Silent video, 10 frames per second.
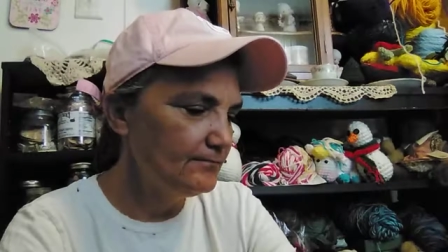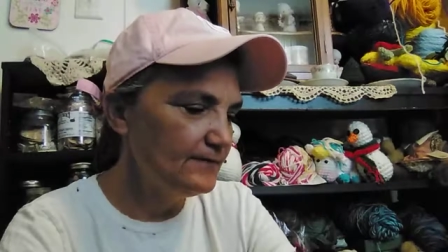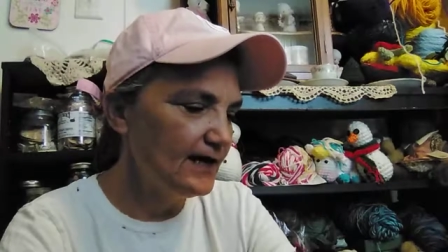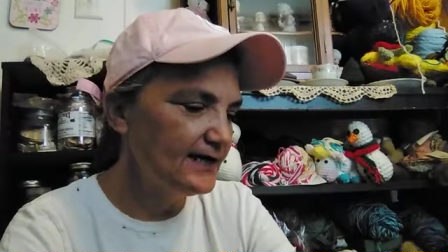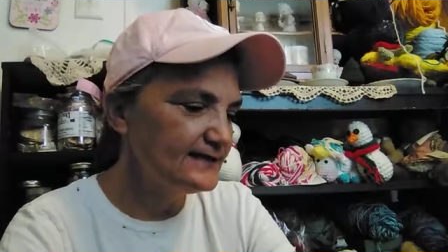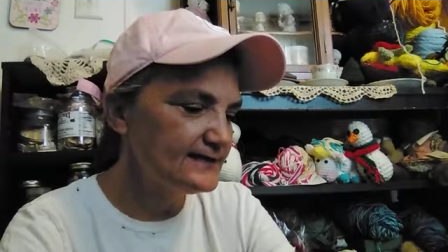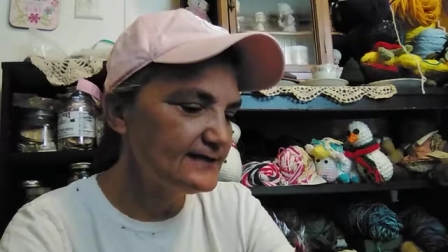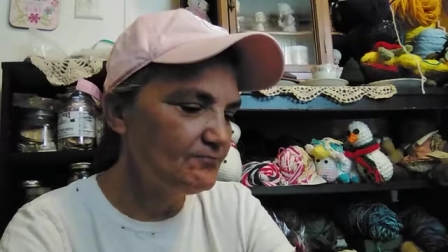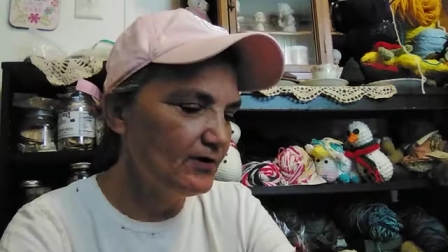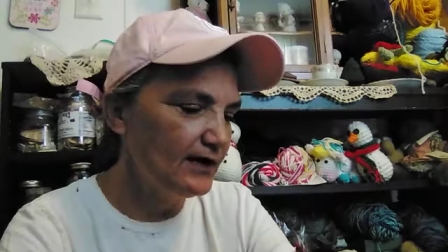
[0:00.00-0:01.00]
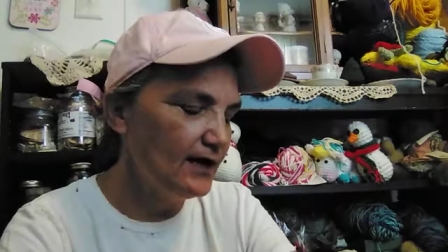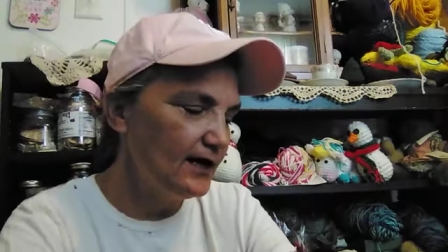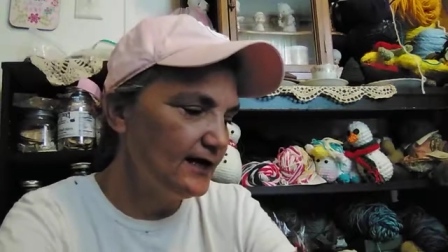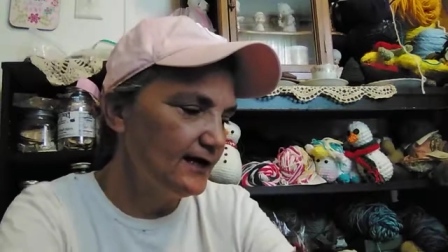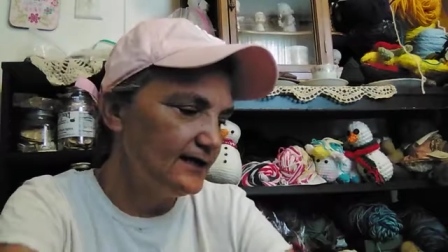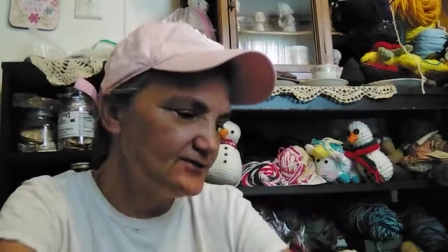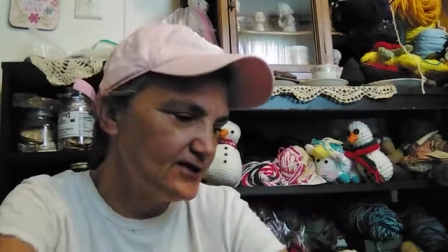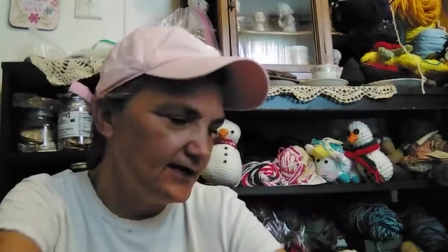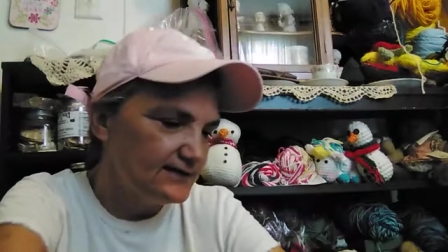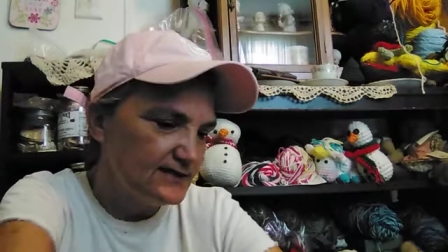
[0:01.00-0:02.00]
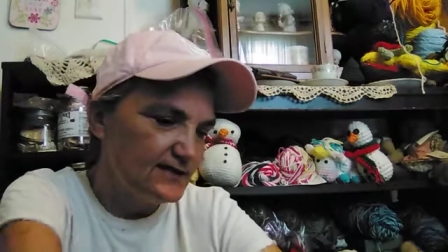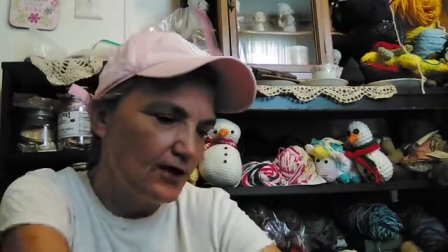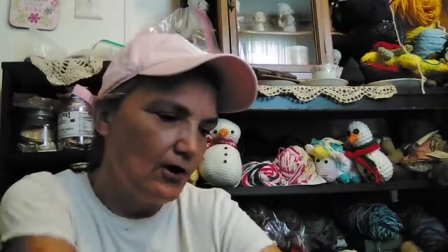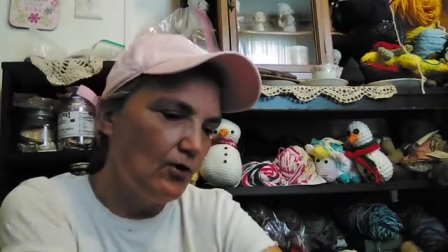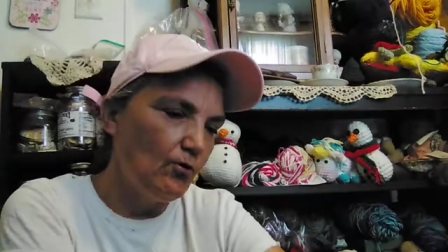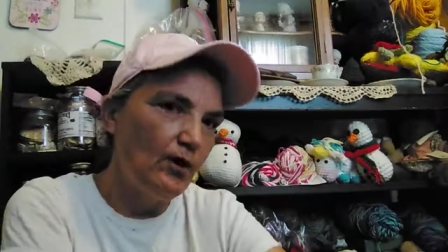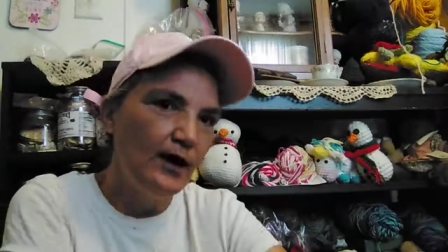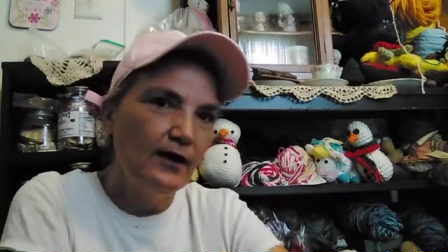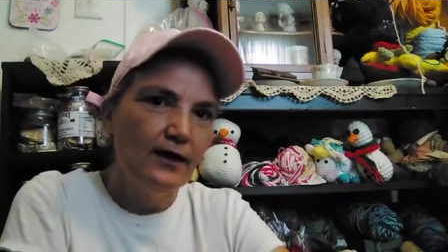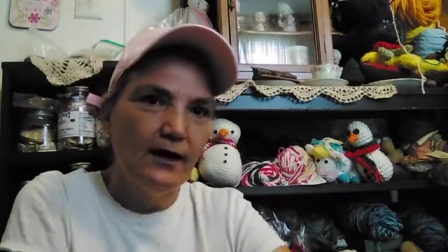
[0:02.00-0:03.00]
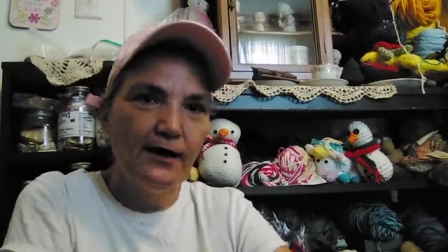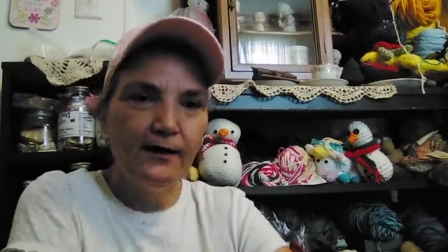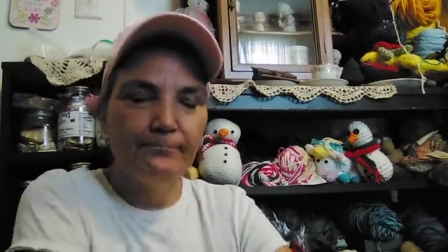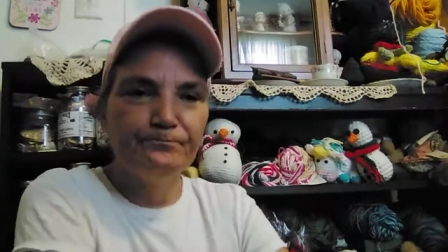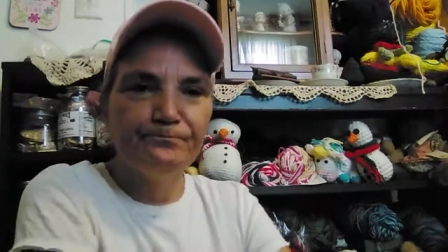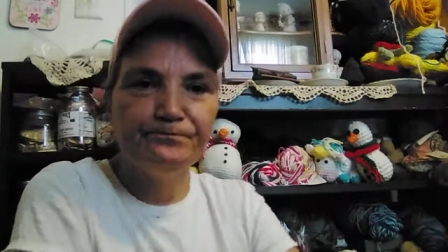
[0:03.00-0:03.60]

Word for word: nice when I get a chance to go um,